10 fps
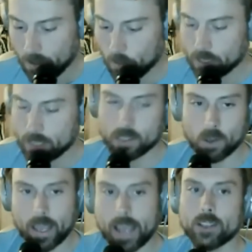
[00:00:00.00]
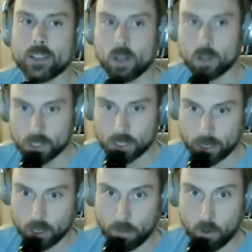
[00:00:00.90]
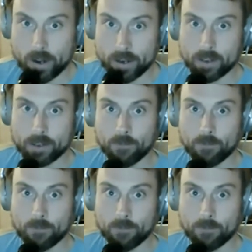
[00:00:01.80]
was at this location called Sicker Point.